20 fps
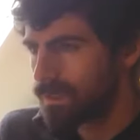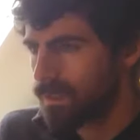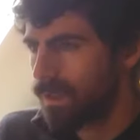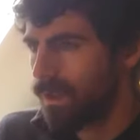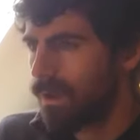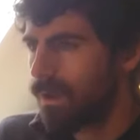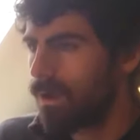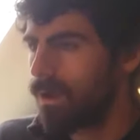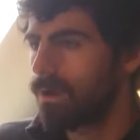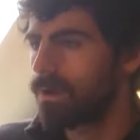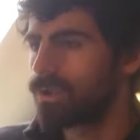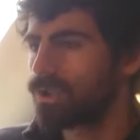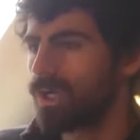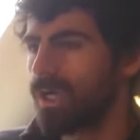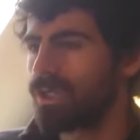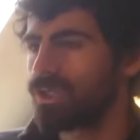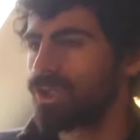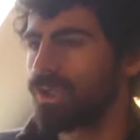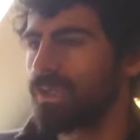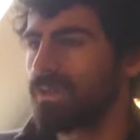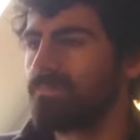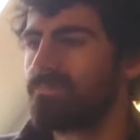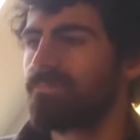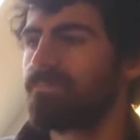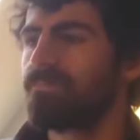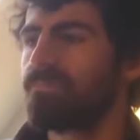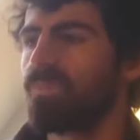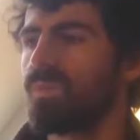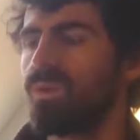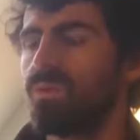harsh actually.
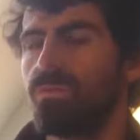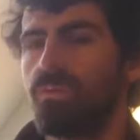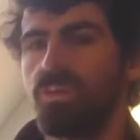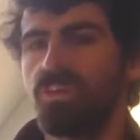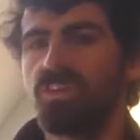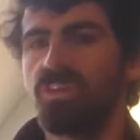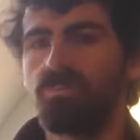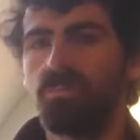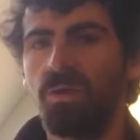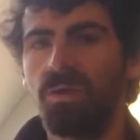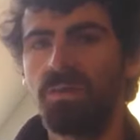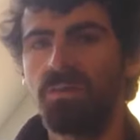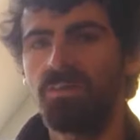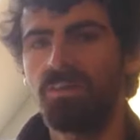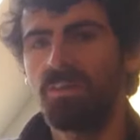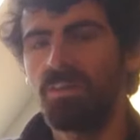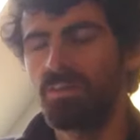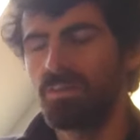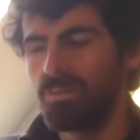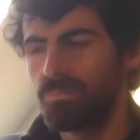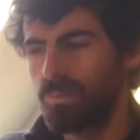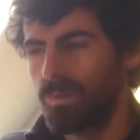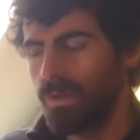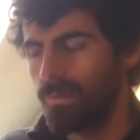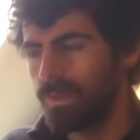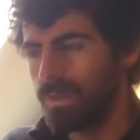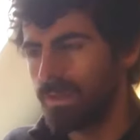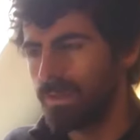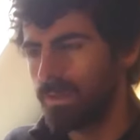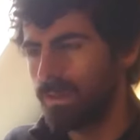The spiciness is
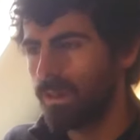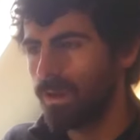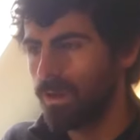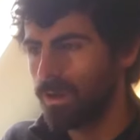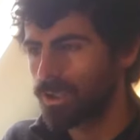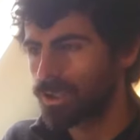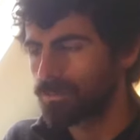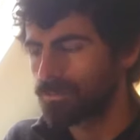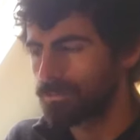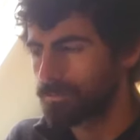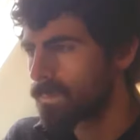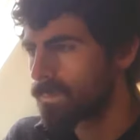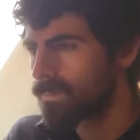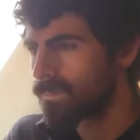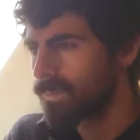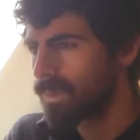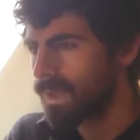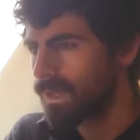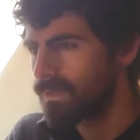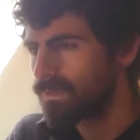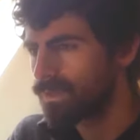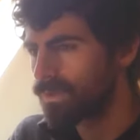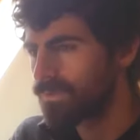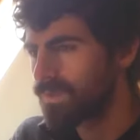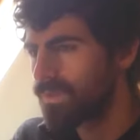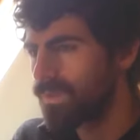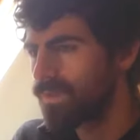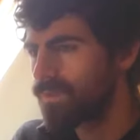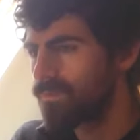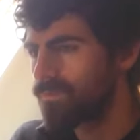becoming a little harsh. It's sort of
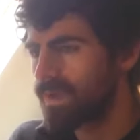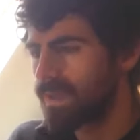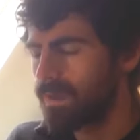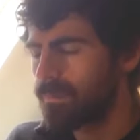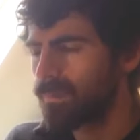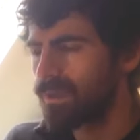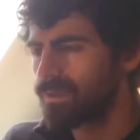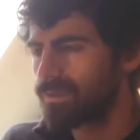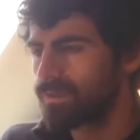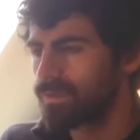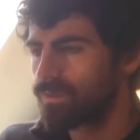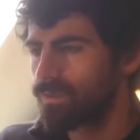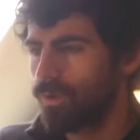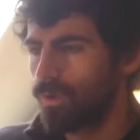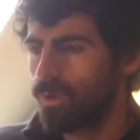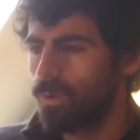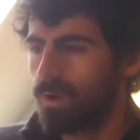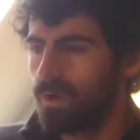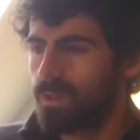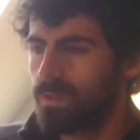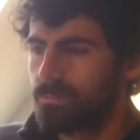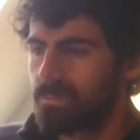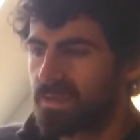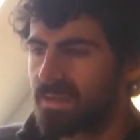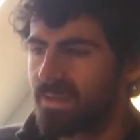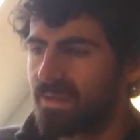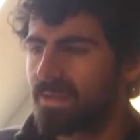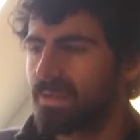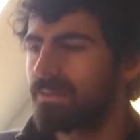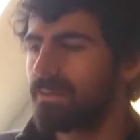in the development, it's not quite at the
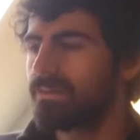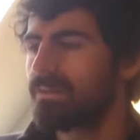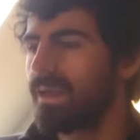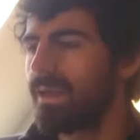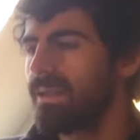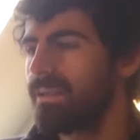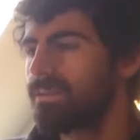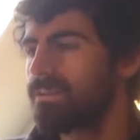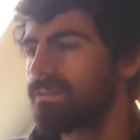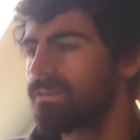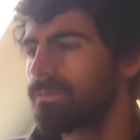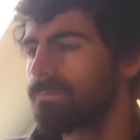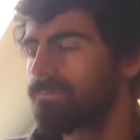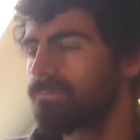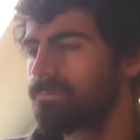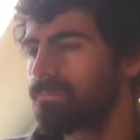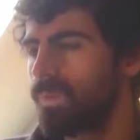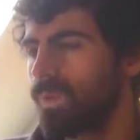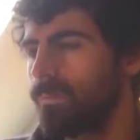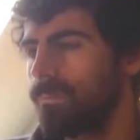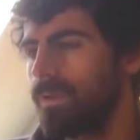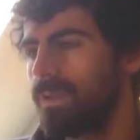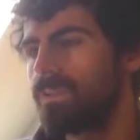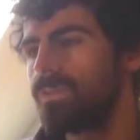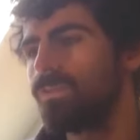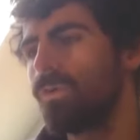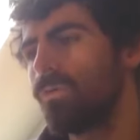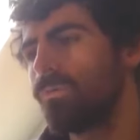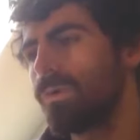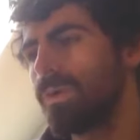beginning of the taste, but it's
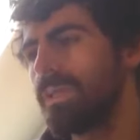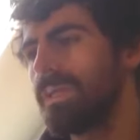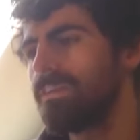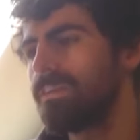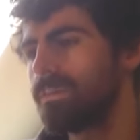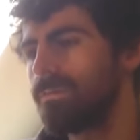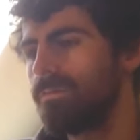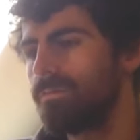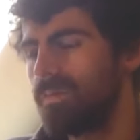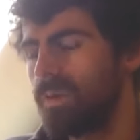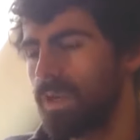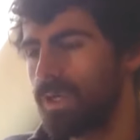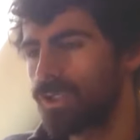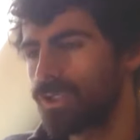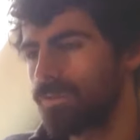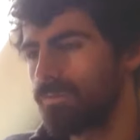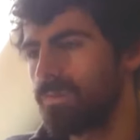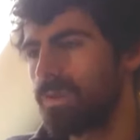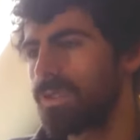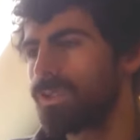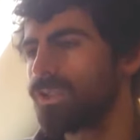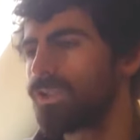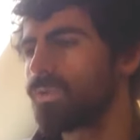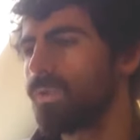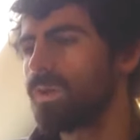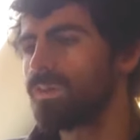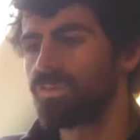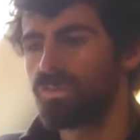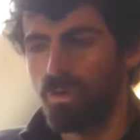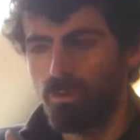not really into the finish. The finish is
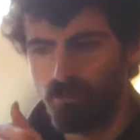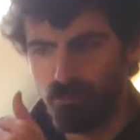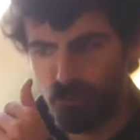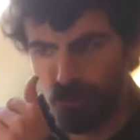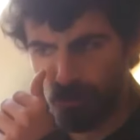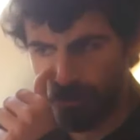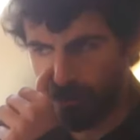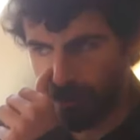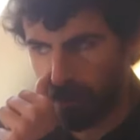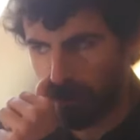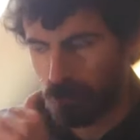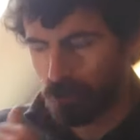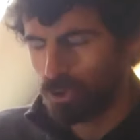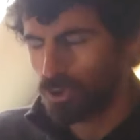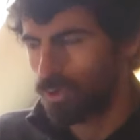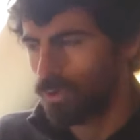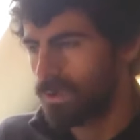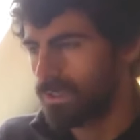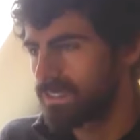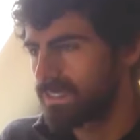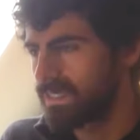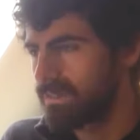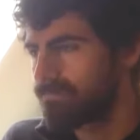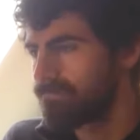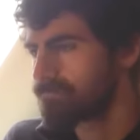quite soft and chocolatey.